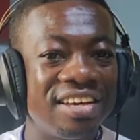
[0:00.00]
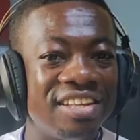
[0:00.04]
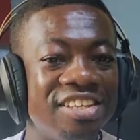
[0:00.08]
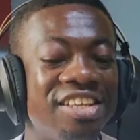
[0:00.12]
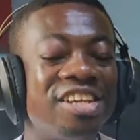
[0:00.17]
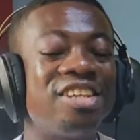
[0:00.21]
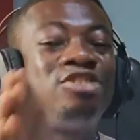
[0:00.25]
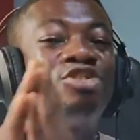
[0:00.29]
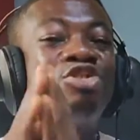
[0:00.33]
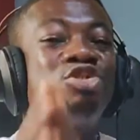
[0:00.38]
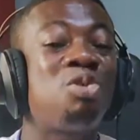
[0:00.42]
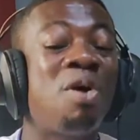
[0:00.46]

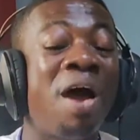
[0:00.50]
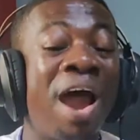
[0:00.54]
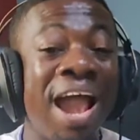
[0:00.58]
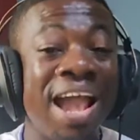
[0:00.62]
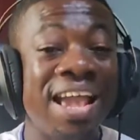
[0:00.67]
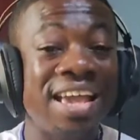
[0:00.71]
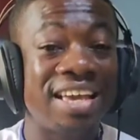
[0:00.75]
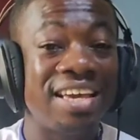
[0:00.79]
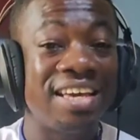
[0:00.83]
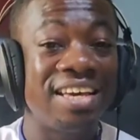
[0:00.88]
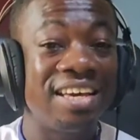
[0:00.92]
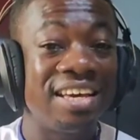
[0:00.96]
They
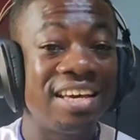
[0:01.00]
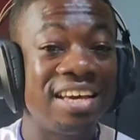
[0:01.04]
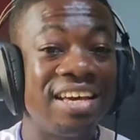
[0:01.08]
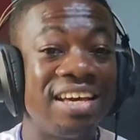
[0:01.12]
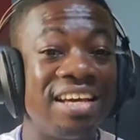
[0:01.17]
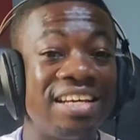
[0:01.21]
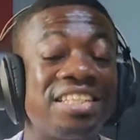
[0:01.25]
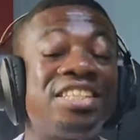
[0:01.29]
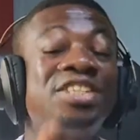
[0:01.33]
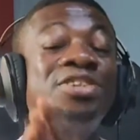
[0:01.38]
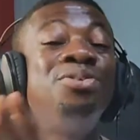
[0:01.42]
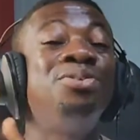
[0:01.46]
try
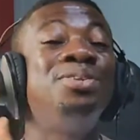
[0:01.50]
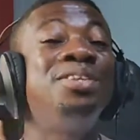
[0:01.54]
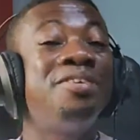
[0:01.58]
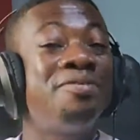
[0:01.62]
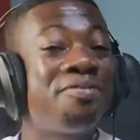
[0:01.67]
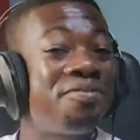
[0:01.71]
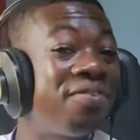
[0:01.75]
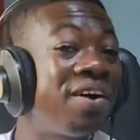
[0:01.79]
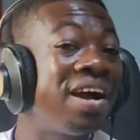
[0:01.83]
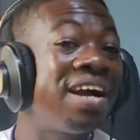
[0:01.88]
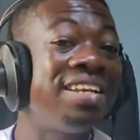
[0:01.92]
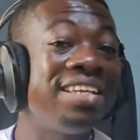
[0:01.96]
till they
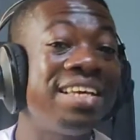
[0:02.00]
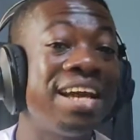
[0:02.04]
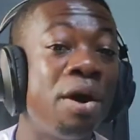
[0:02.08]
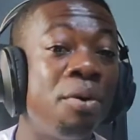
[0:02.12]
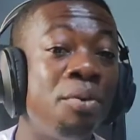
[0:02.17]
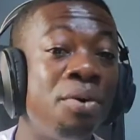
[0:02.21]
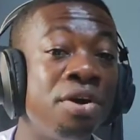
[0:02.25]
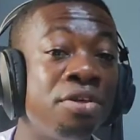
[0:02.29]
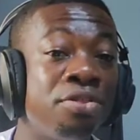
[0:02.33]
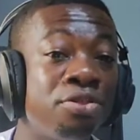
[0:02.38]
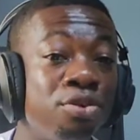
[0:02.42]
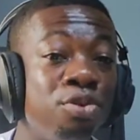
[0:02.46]
find
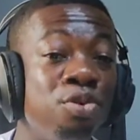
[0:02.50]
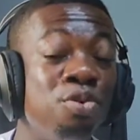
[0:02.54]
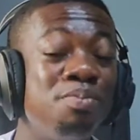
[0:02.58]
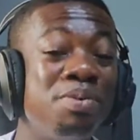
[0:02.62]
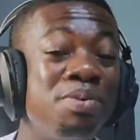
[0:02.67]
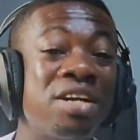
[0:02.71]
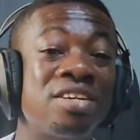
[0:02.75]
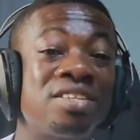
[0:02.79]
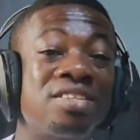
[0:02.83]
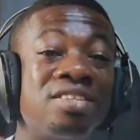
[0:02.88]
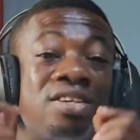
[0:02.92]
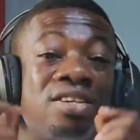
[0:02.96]
their way through
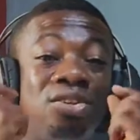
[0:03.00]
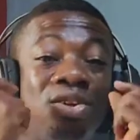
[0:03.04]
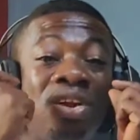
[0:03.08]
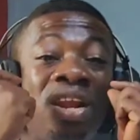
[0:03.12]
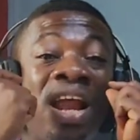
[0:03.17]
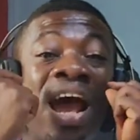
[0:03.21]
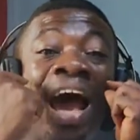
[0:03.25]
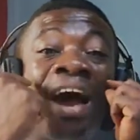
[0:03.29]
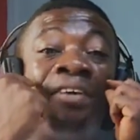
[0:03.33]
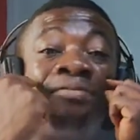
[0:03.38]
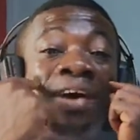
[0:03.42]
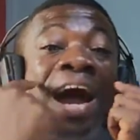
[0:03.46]
because they
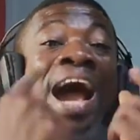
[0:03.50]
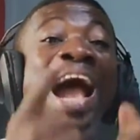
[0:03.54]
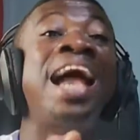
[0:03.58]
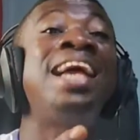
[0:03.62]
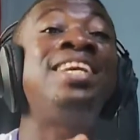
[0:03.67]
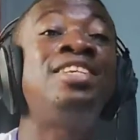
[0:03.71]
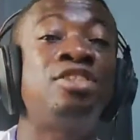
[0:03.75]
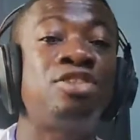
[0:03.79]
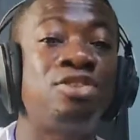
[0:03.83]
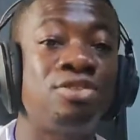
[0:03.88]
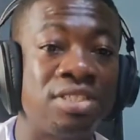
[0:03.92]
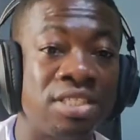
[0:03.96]
don't have
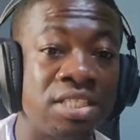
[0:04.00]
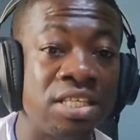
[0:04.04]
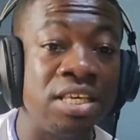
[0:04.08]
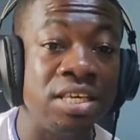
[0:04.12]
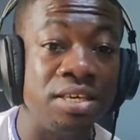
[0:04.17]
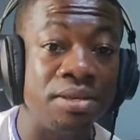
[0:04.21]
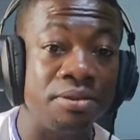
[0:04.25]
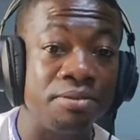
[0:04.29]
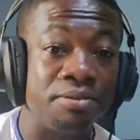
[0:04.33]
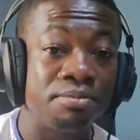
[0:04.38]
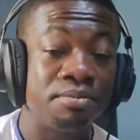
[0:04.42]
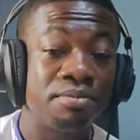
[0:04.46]
eyes to
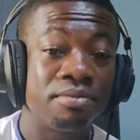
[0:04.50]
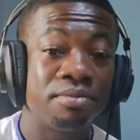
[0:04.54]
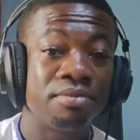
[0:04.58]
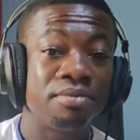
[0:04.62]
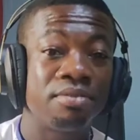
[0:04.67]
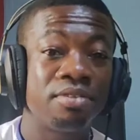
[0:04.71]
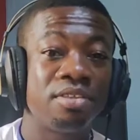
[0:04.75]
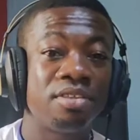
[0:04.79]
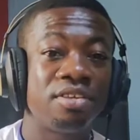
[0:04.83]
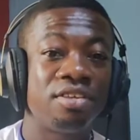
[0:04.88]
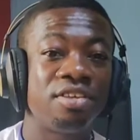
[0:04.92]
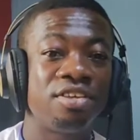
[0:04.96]
see.
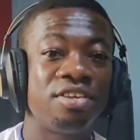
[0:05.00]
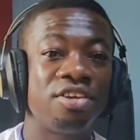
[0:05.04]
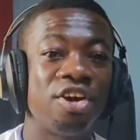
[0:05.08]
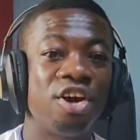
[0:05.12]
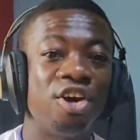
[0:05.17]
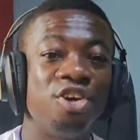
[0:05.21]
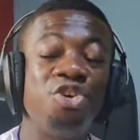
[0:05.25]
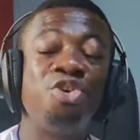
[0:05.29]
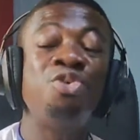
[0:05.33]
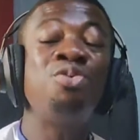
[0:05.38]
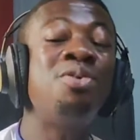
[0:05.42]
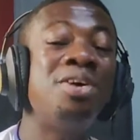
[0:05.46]

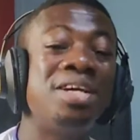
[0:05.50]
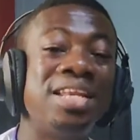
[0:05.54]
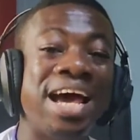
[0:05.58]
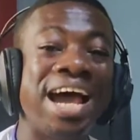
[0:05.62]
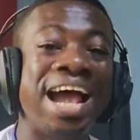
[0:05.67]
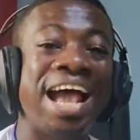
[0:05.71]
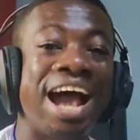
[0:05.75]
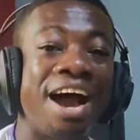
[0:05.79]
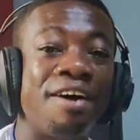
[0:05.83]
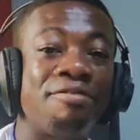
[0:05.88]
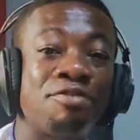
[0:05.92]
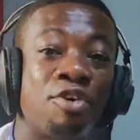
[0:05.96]
You and
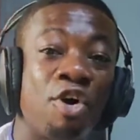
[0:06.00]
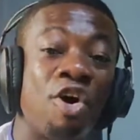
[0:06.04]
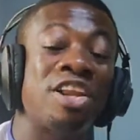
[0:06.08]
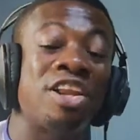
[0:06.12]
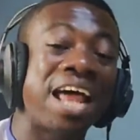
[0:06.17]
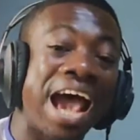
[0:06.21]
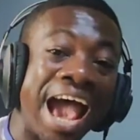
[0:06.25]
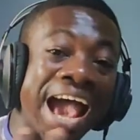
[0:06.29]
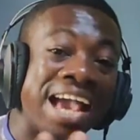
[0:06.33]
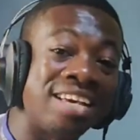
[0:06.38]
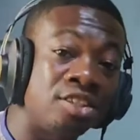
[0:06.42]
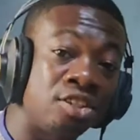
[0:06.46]
I have
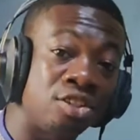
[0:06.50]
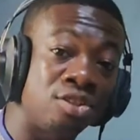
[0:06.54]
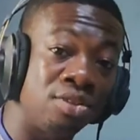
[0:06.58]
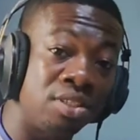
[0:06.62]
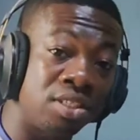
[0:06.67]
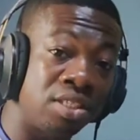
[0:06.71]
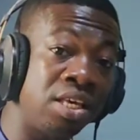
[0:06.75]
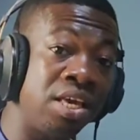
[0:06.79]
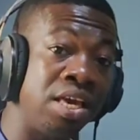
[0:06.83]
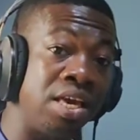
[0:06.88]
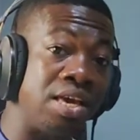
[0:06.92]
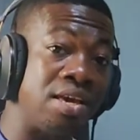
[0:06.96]
got eyes to
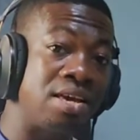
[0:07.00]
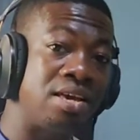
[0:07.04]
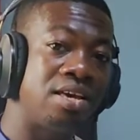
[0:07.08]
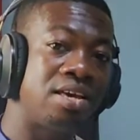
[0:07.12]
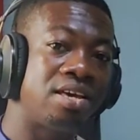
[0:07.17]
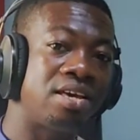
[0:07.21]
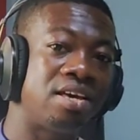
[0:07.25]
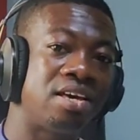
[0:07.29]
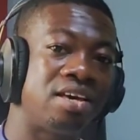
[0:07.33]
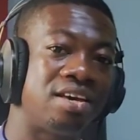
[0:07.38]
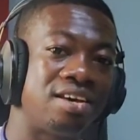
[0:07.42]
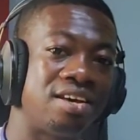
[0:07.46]
see.
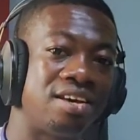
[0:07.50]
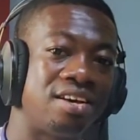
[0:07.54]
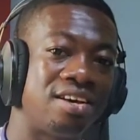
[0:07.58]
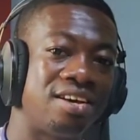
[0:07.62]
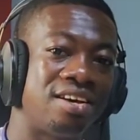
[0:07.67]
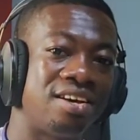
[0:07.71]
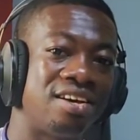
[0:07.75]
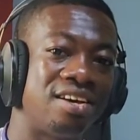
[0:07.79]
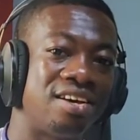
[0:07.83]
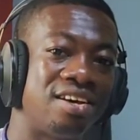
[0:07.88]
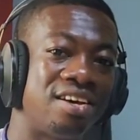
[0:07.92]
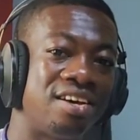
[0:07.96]

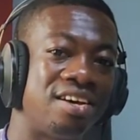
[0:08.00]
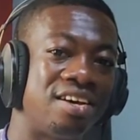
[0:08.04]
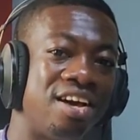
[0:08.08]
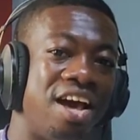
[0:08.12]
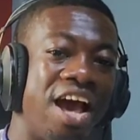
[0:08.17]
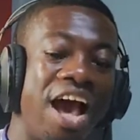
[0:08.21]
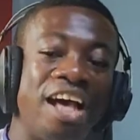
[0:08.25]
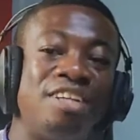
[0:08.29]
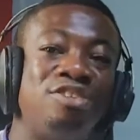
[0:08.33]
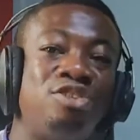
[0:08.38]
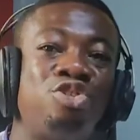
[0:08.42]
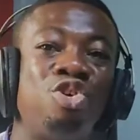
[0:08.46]

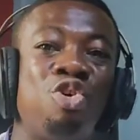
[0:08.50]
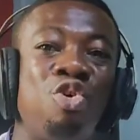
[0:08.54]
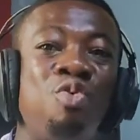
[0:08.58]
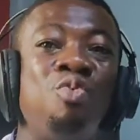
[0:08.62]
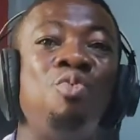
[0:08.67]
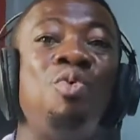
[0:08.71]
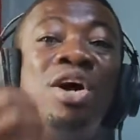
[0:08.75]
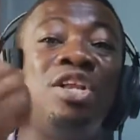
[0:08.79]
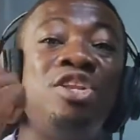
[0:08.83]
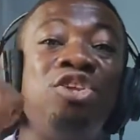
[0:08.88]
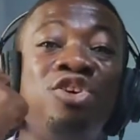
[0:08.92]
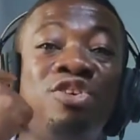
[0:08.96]
And so
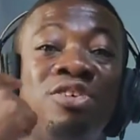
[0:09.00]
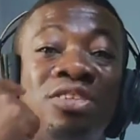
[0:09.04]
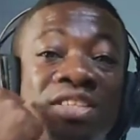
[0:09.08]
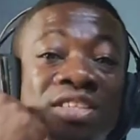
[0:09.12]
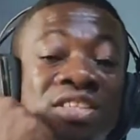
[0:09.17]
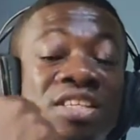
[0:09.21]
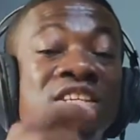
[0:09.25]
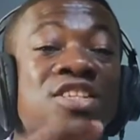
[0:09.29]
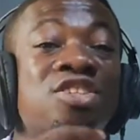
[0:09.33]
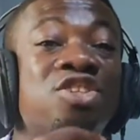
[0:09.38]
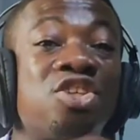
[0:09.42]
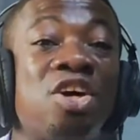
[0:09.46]
when you
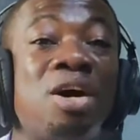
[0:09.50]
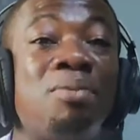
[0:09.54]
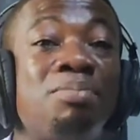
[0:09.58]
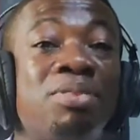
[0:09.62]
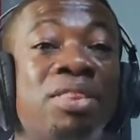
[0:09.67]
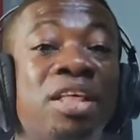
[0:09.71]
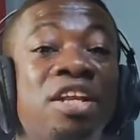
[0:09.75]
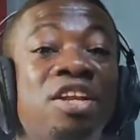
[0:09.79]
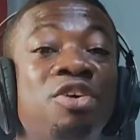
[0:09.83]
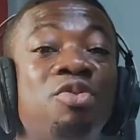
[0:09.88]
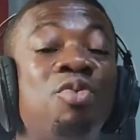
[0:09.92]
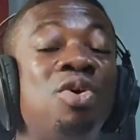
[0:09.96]
see
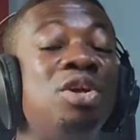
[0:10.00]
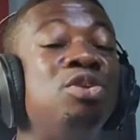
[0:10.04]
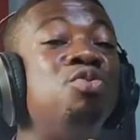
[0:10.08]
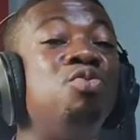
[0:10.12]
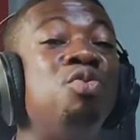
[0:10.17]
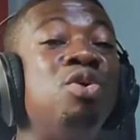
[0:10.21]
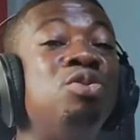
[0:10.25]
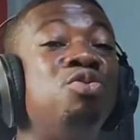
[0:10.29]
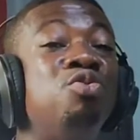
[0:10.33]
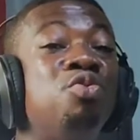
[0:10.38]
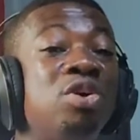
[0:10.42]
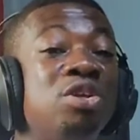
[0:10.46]
something,
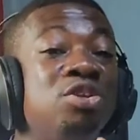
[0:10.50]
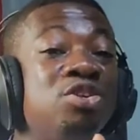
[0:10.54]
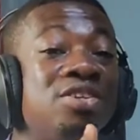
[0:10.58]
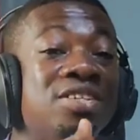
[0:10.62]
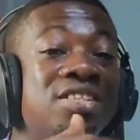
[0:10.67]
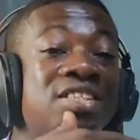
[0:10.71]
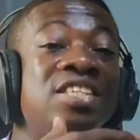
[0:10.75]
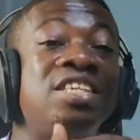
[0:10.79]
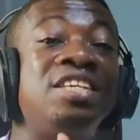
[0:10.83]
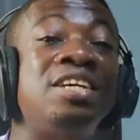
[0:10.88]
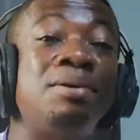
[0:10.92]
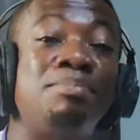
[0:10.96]
when you
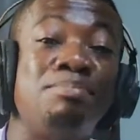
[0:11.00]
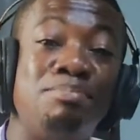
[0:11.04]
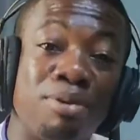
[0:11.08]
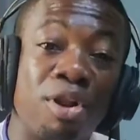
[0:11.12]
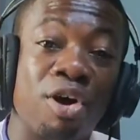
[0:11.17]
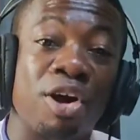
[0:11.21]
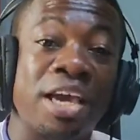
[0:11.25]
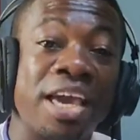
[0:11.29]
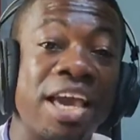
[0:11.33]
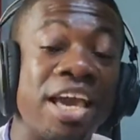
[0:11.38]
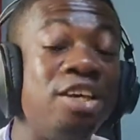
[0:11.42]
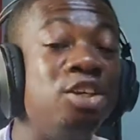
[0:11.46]
see a
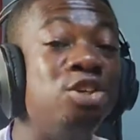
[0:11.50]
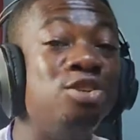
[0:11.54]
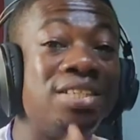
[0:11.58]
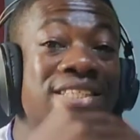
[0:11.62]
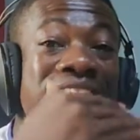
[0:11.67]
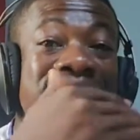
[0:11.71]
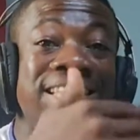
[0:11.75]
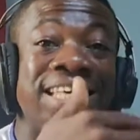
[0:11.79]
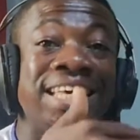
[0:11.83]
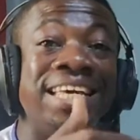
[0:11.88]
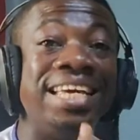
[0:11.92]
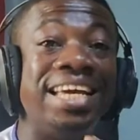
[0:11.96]
blockade, you
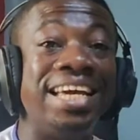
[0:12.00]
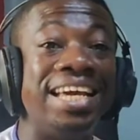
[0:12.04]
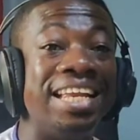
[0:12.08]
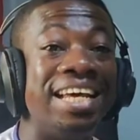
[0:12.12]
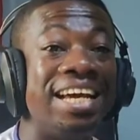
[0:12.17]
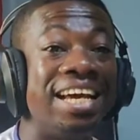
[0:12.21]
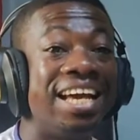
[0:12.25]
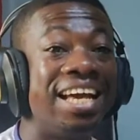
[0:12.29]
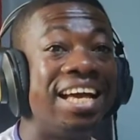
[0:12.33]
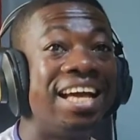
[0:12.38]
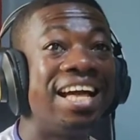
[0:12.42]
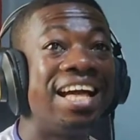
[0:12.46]
see
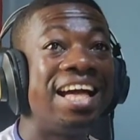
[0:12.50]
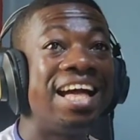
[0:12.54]
it.